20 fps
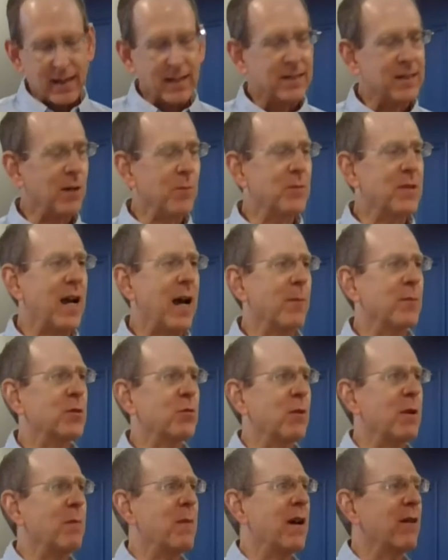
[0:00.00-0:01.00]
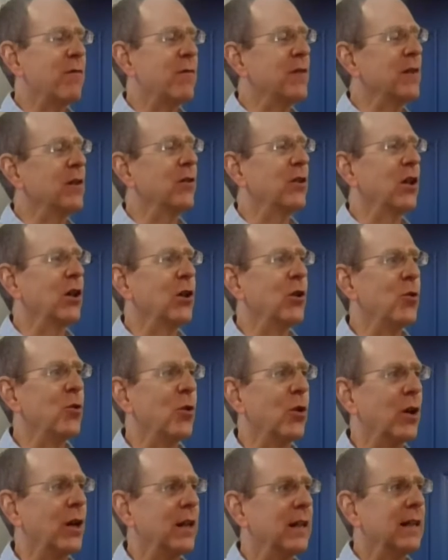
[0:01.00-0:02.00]
Sometimes we may feel the
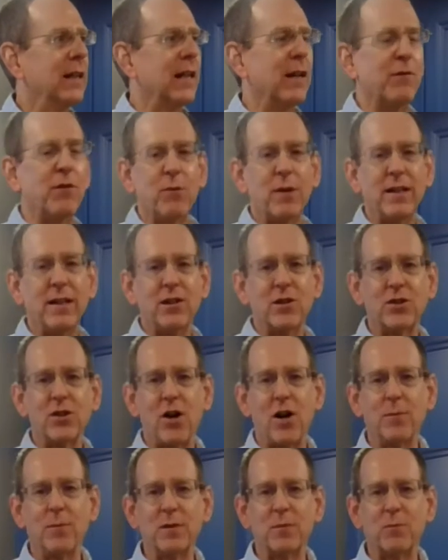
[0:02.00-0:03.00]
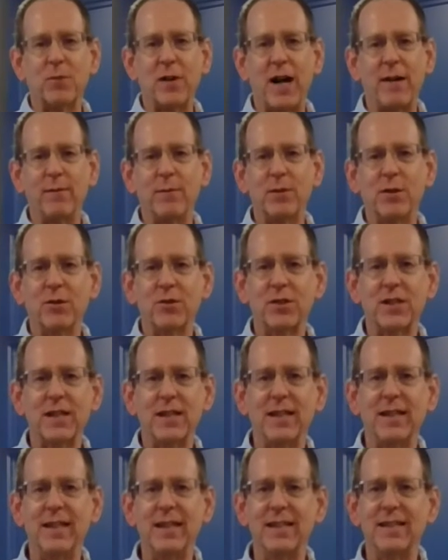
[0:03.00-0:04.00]
lure. If you read the Psalms and Proverbs, you'll see
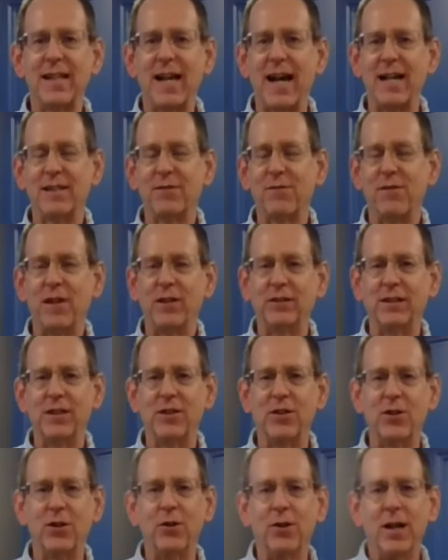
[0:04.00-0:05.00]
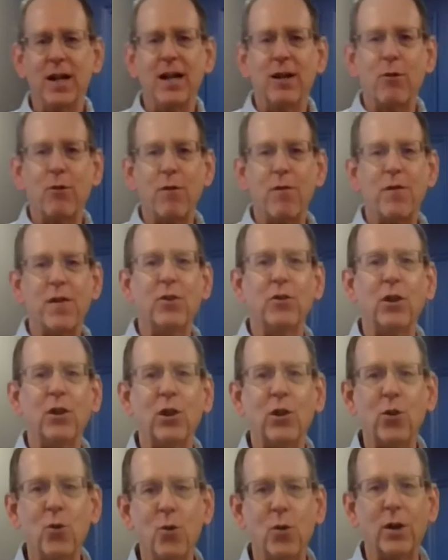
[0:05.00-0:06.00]
that these guys felt it too. We feel the
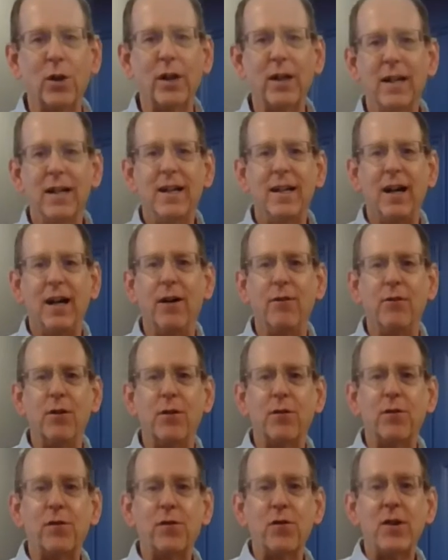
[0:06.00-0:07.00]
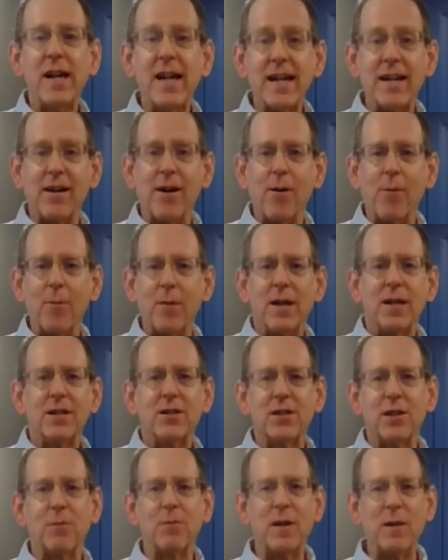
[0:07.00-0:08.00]
lure of the freedom
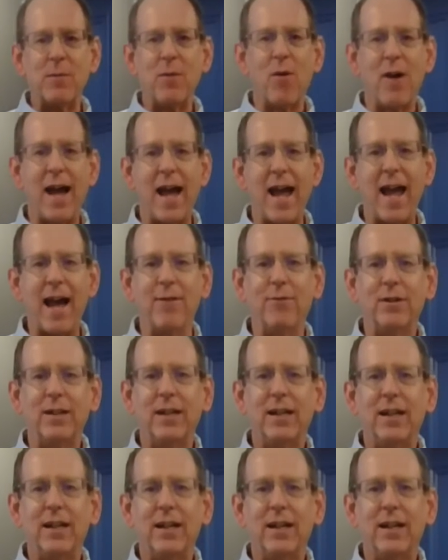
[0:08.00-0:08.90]
some people have,